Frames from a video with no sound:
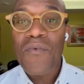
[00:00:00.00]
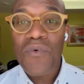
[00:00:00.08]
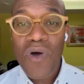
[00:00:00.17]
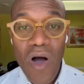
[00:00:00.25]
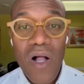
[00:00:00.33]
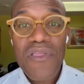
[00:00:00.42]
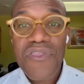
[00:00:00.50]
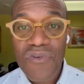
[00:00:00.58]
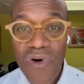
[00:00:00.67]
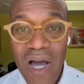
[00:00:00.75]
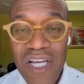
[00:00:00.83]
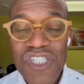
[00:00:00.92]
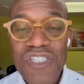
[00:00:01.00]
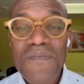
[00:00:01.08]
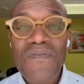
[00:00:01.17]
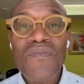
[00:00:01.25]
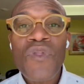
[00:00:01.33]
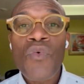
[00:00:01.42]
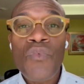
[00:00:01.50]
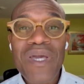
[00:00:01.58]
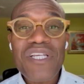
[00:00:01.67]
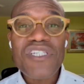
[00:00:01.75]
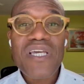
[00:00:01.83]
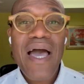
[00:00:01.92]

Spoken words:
called thrush, which